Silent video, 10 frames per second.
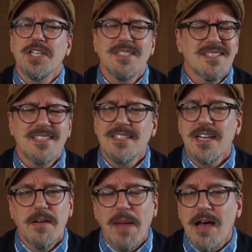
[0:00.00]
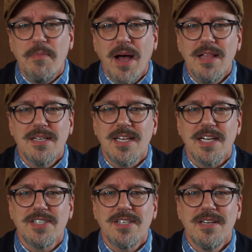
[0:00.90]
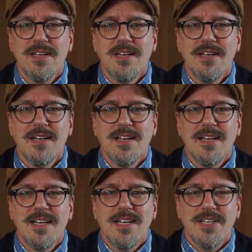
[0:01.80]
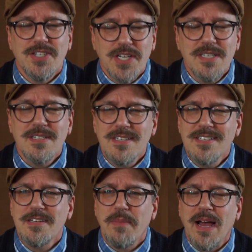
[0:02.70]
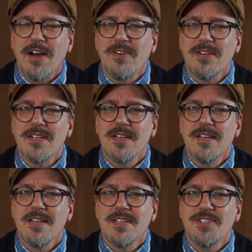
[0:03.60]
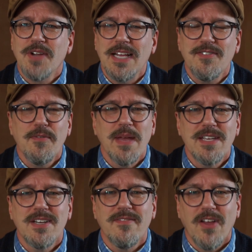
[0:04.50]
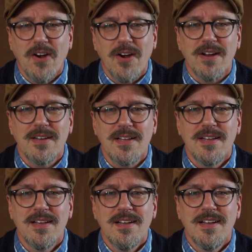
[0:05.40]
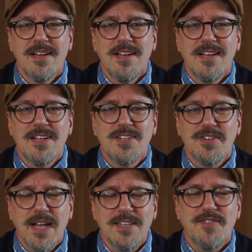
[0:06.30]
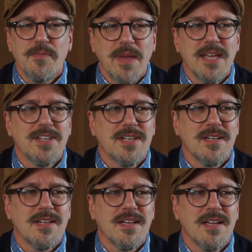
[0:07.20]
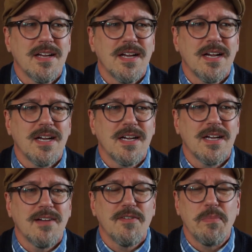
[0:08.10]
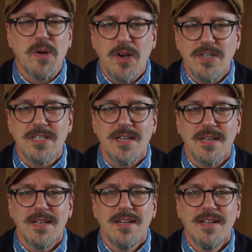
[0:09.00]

Jesus isn't about politics. Jesus is about transformation of the heart, transformation of a person.